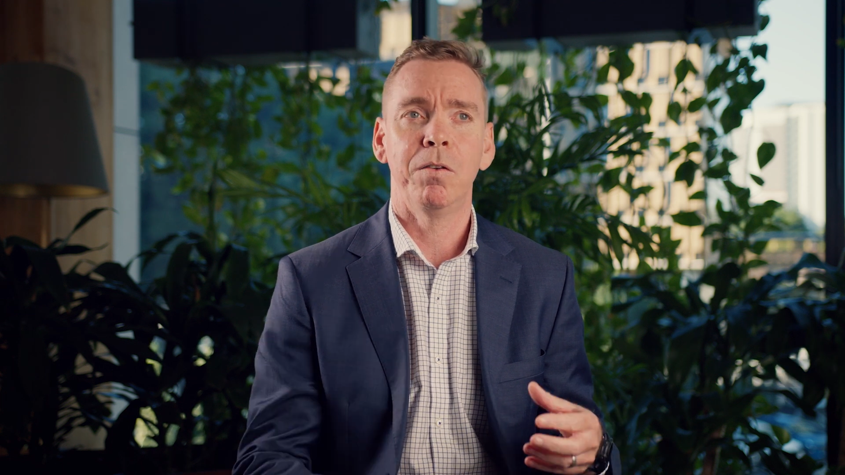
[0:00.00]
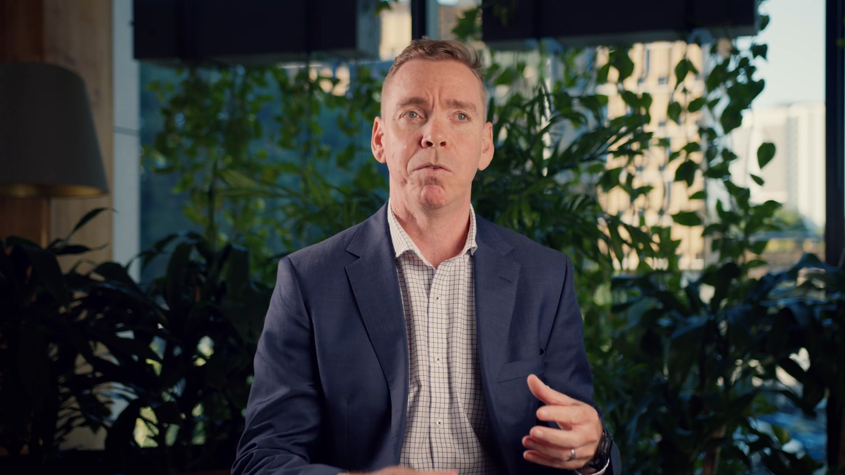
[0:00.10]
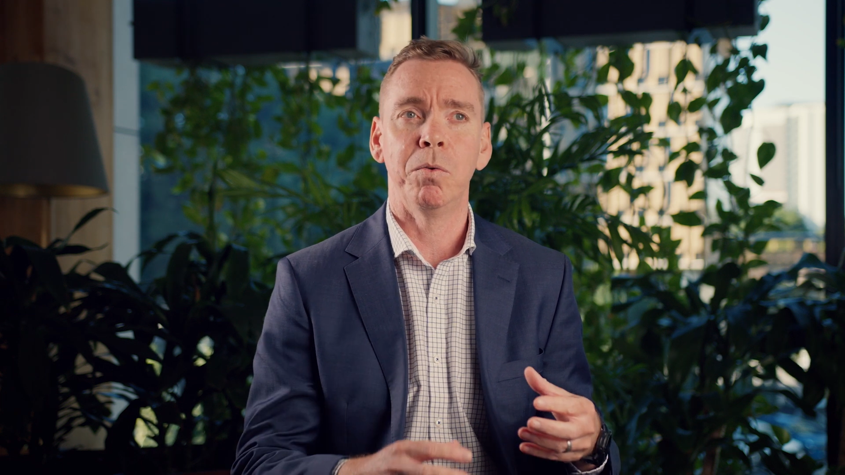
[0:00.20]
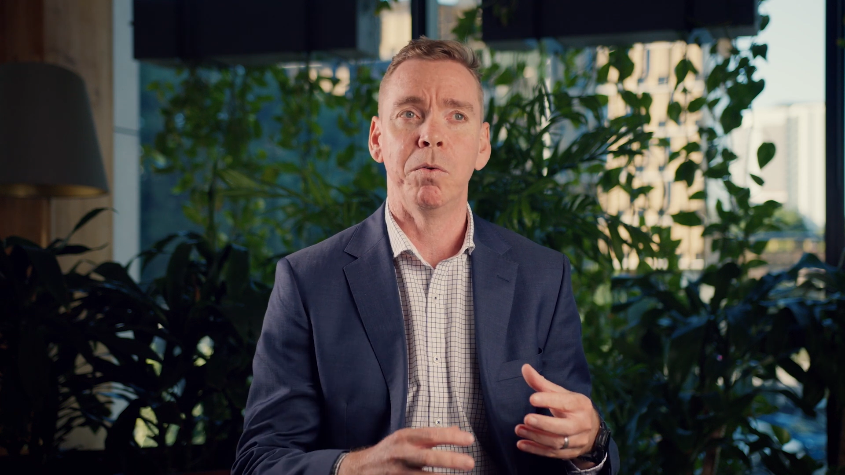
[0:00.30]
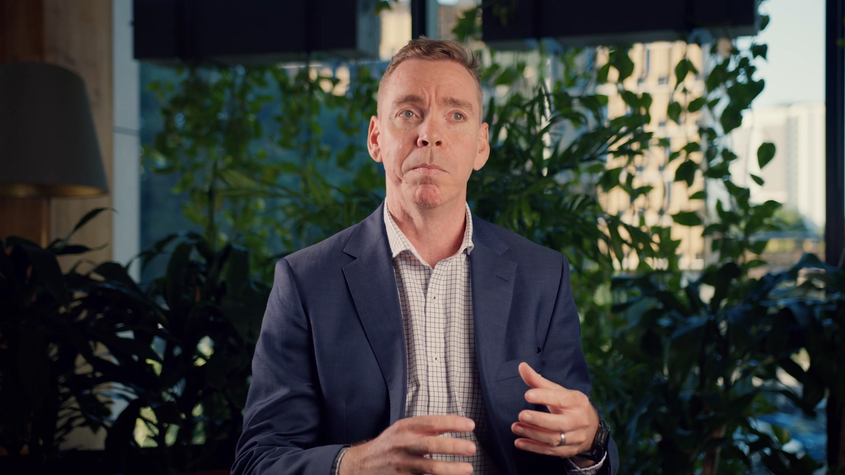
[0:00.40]

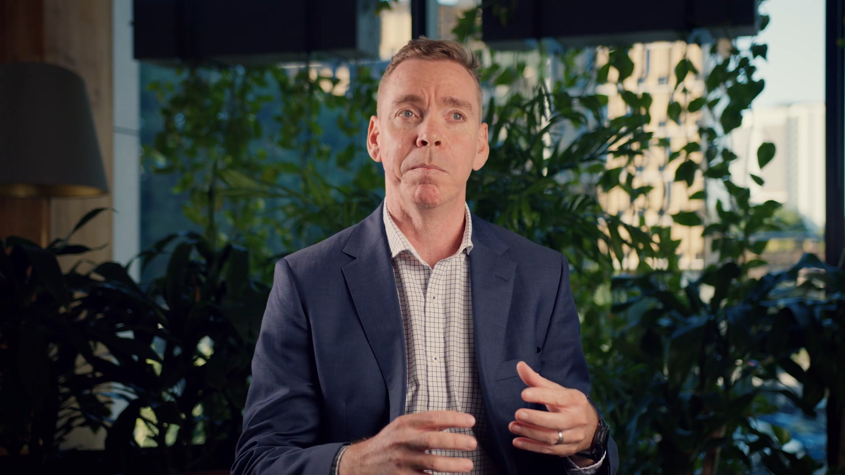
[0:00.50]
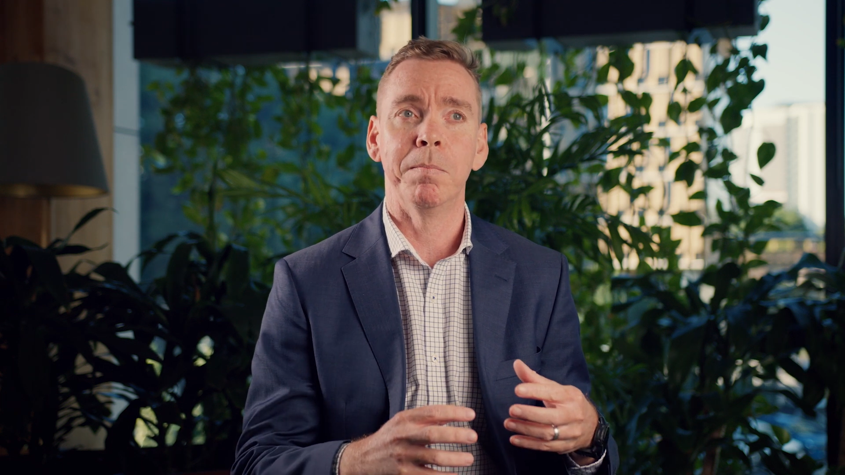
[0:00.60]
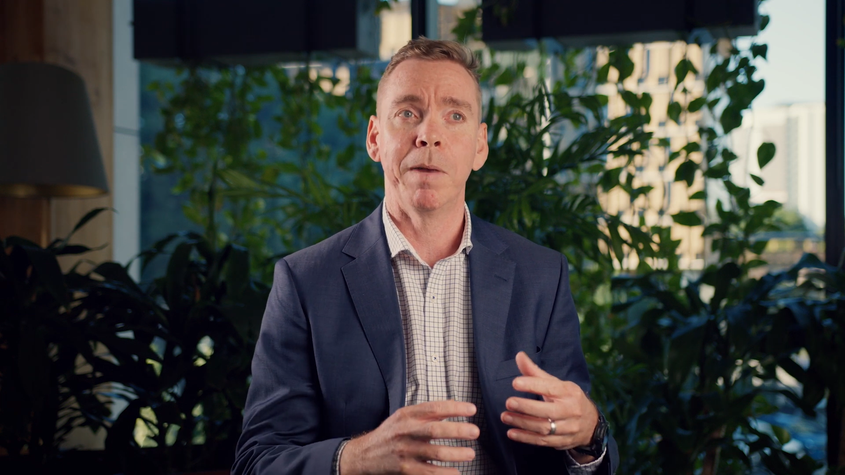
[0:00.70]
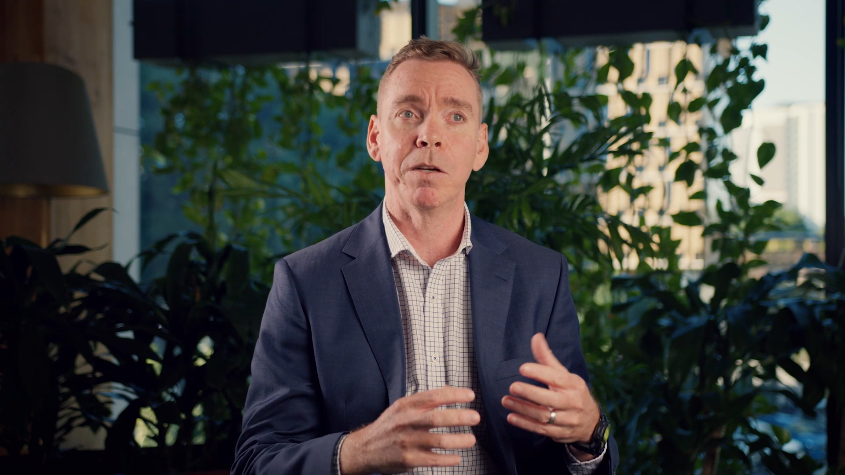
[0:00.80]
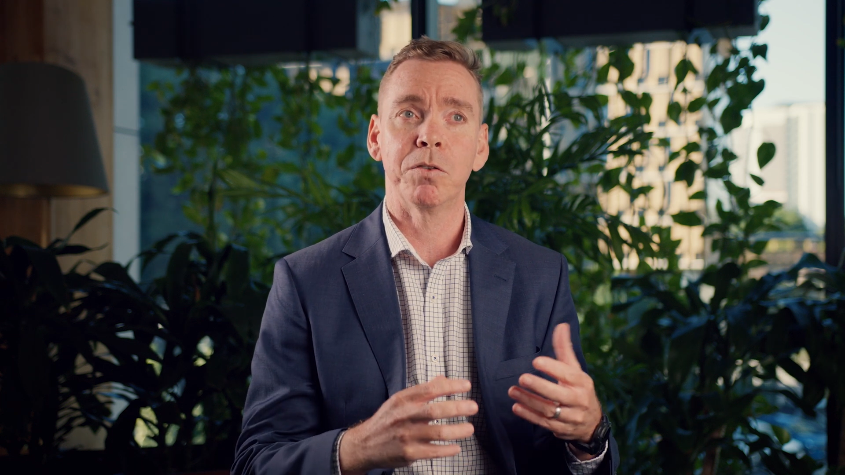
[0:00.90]
to
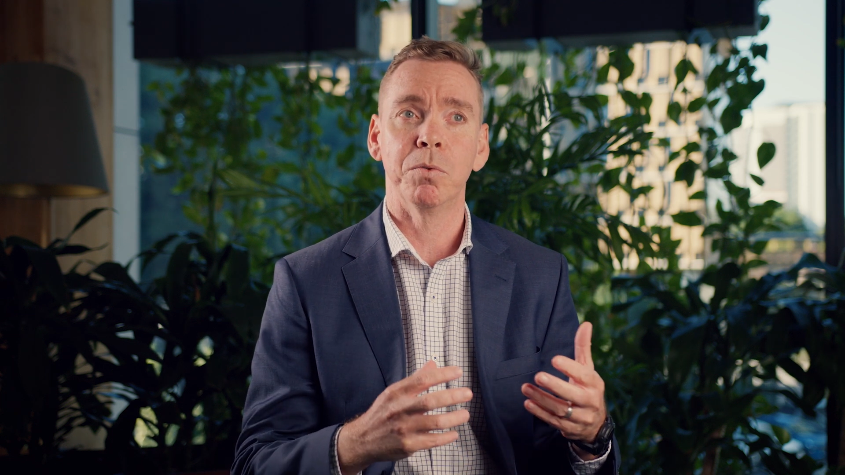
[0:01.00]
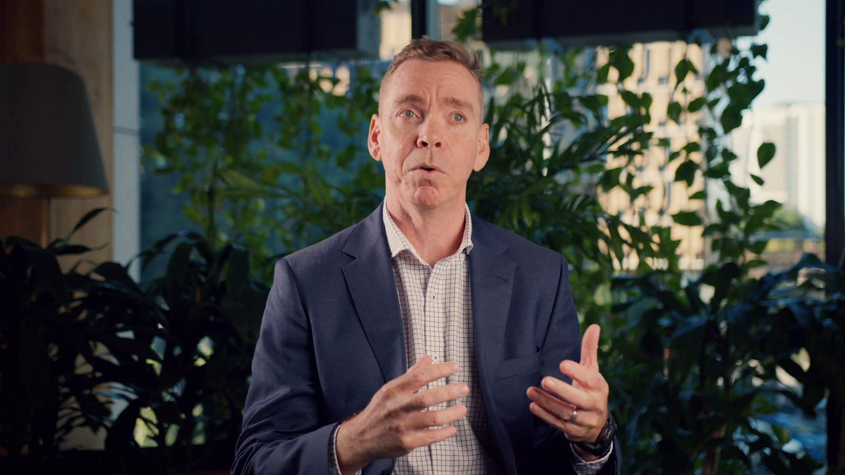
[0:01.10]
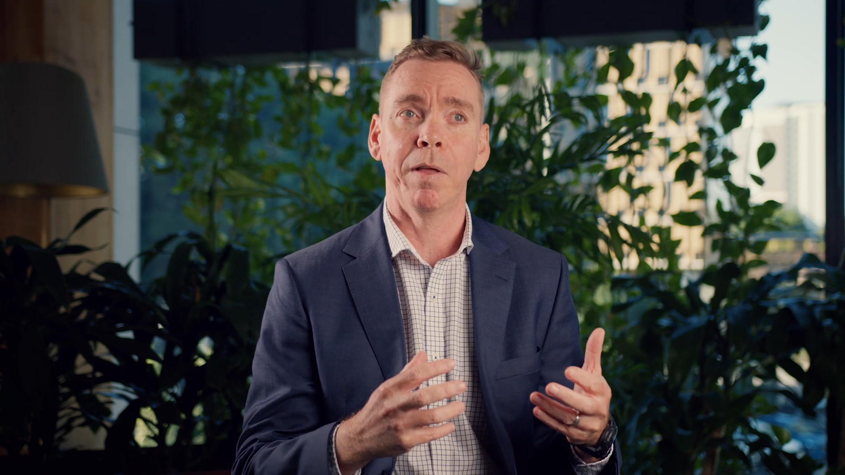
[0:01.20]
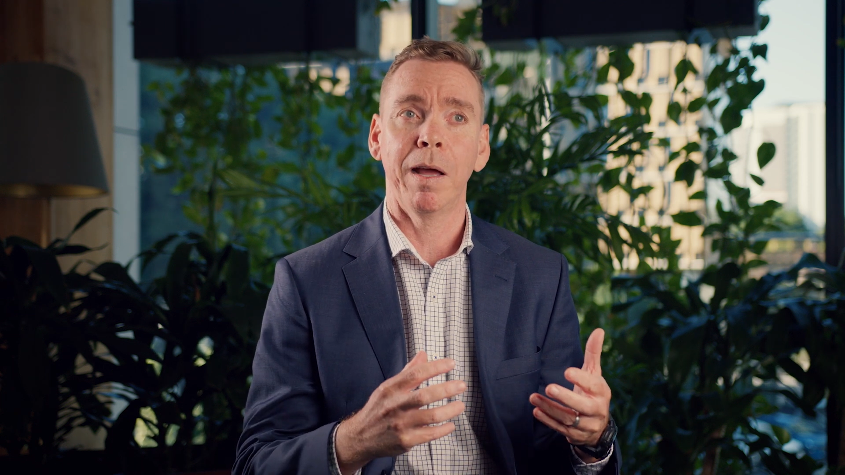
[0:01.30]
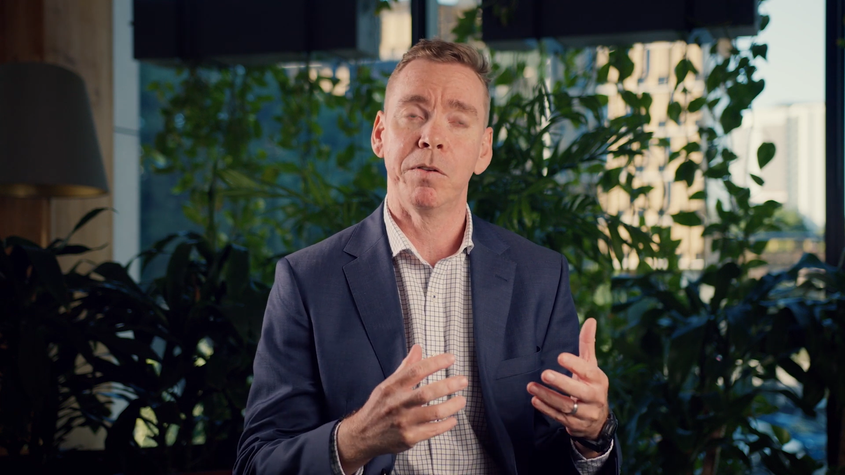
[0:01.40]
make
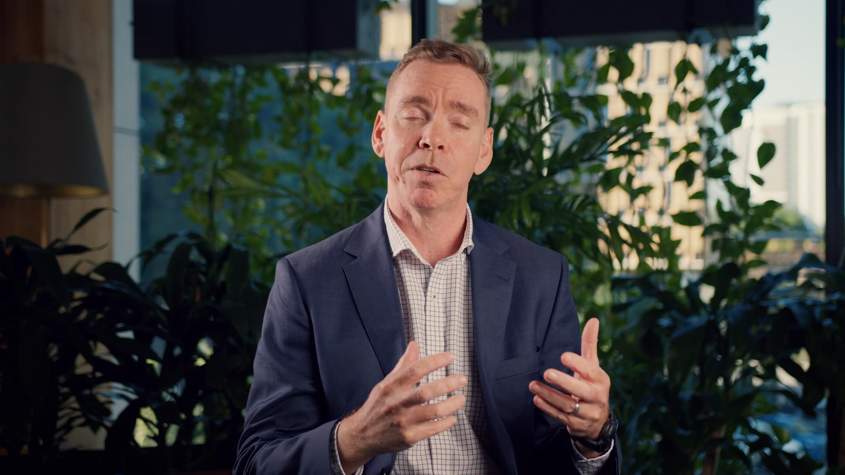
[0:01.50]
sure that